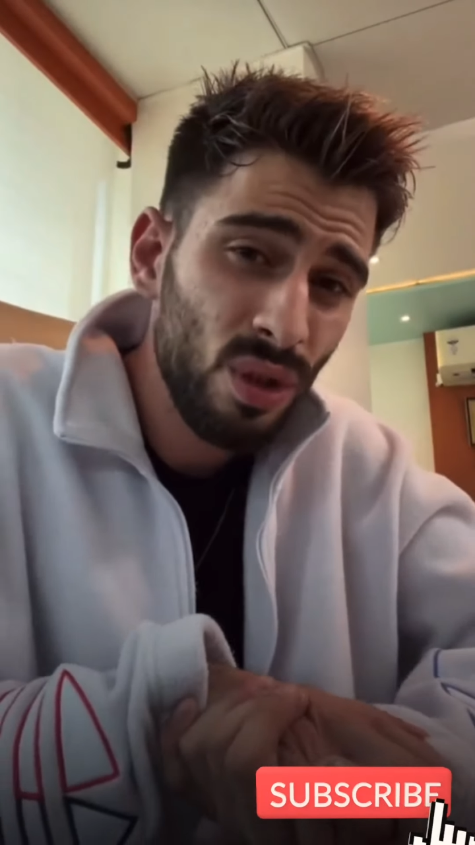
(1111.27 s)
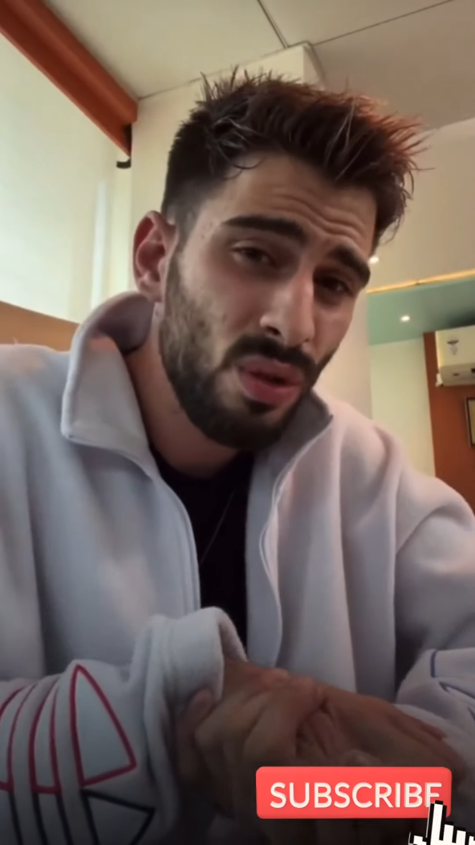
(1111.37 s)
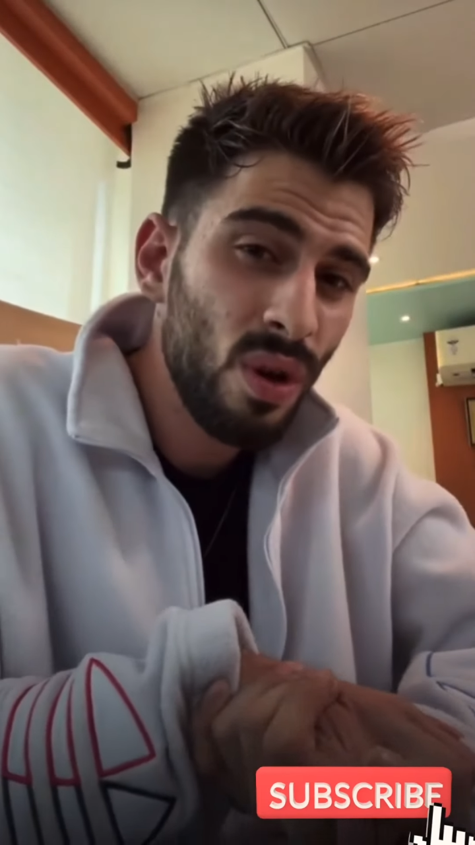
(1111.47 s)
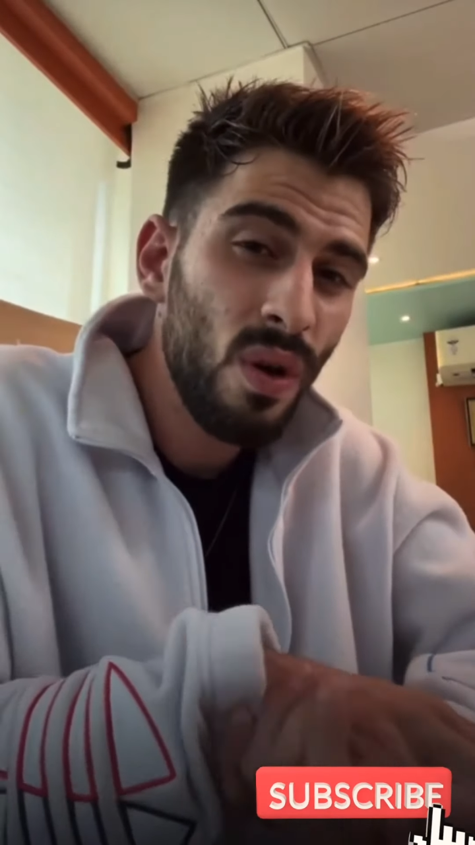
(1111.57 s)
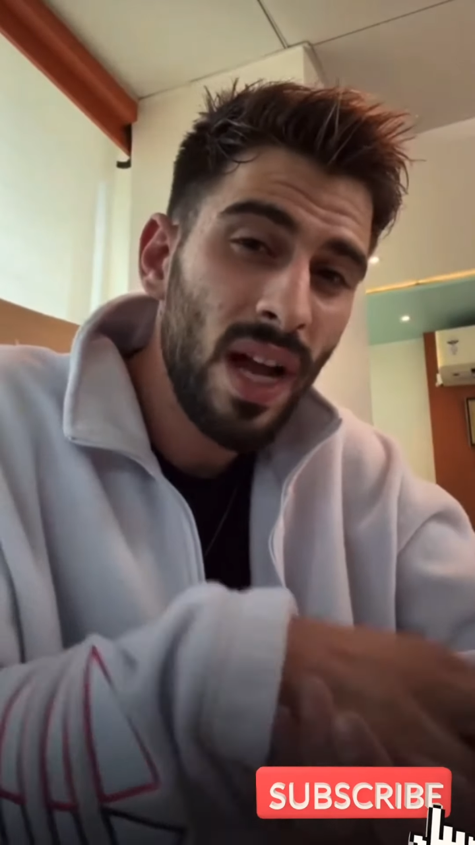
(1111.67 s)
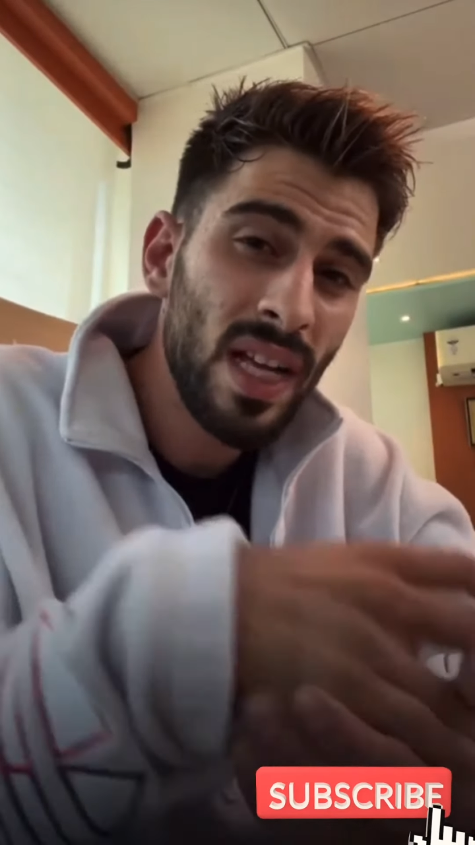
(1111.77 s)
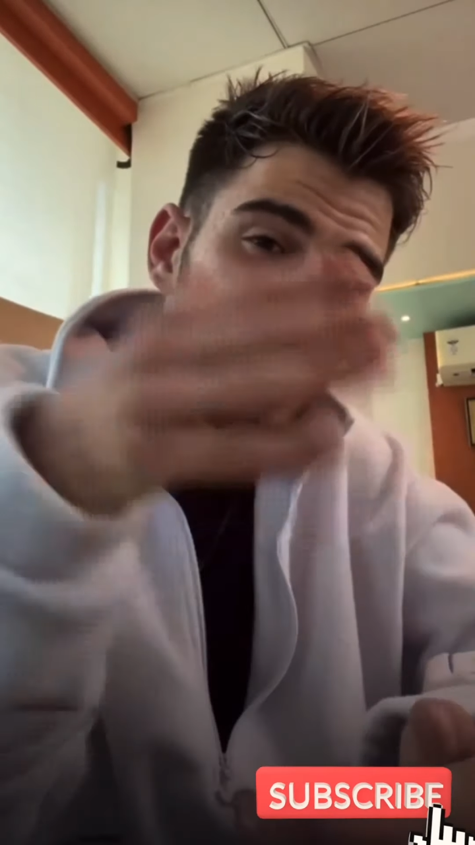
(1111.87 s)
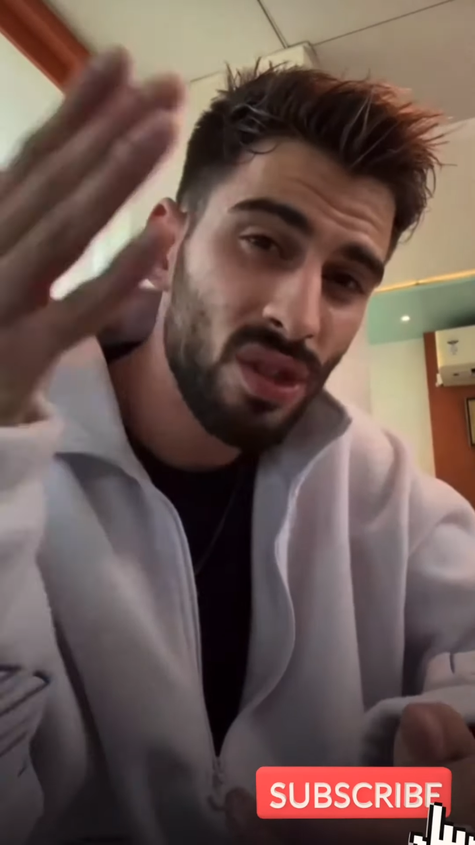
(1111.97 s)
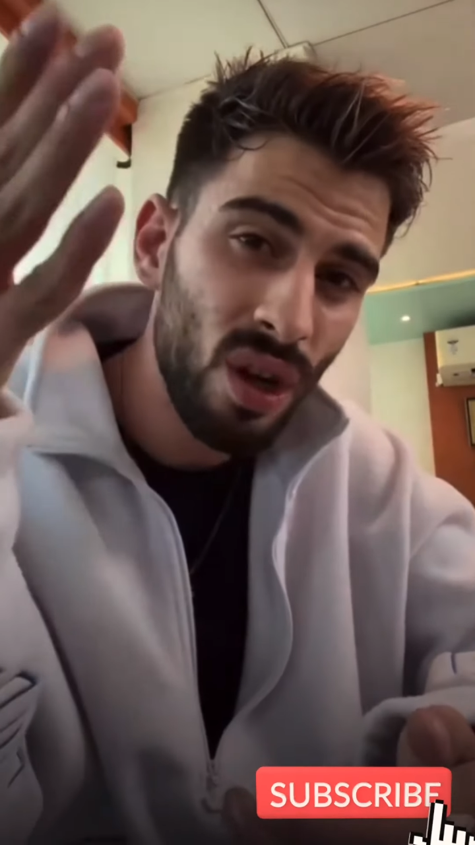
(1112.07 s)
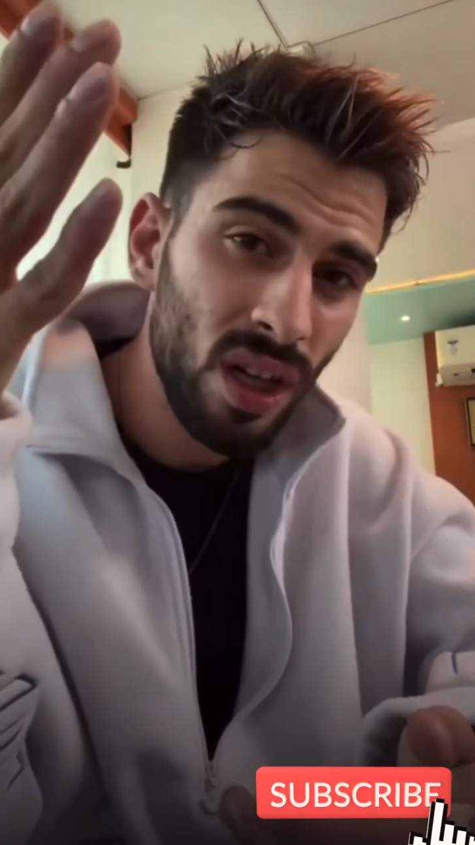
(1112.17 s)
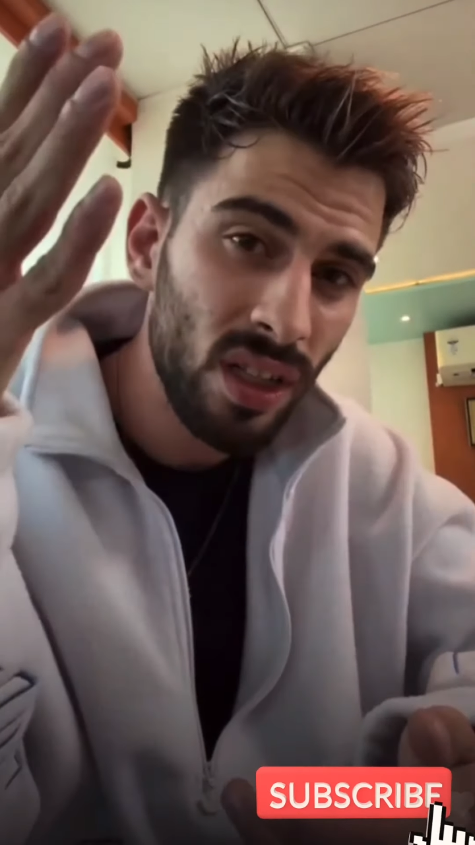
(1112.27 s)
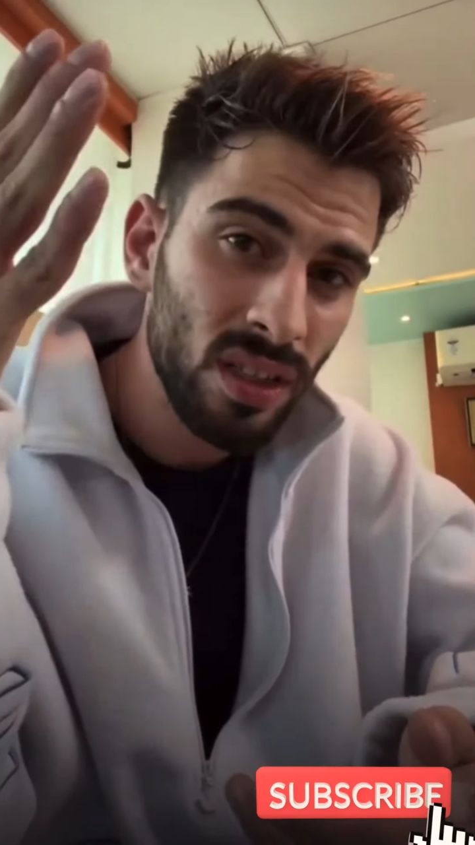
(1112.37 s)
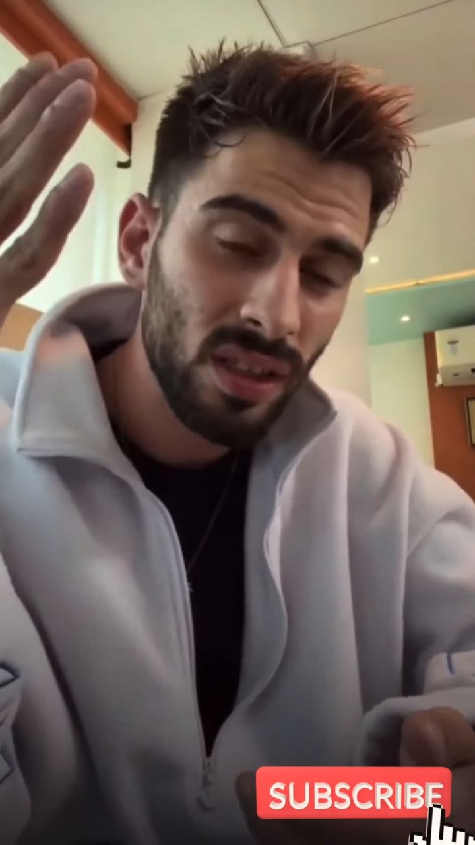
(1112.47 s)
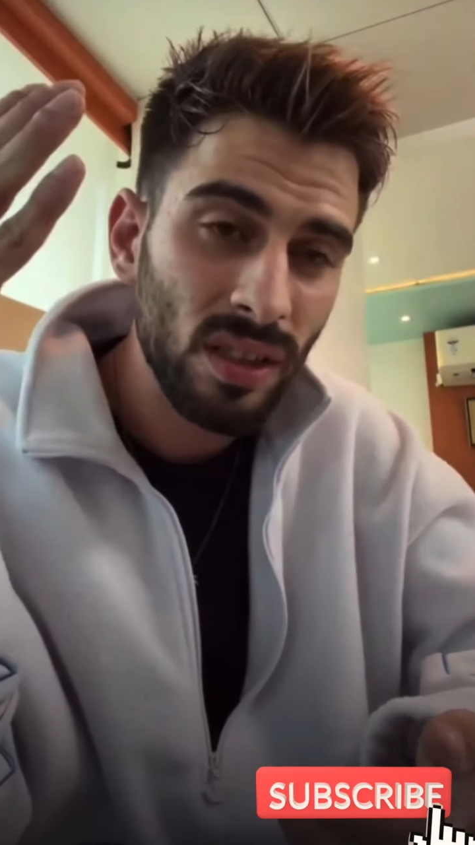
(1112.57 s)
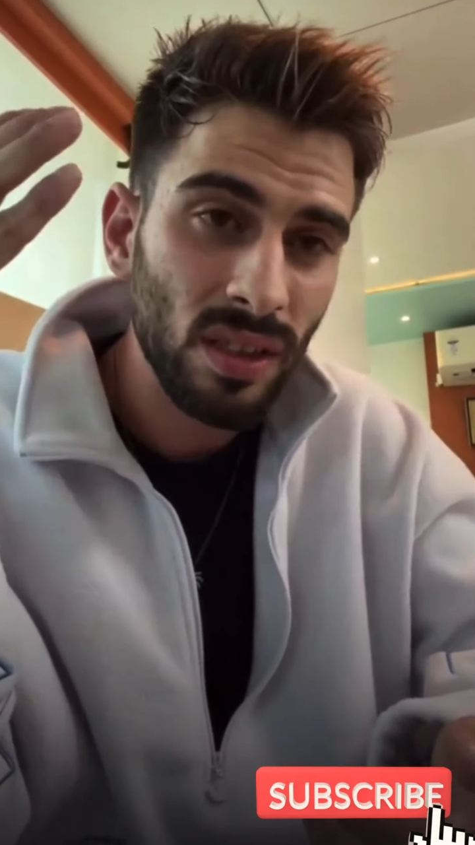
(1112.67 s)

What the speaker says: you go and start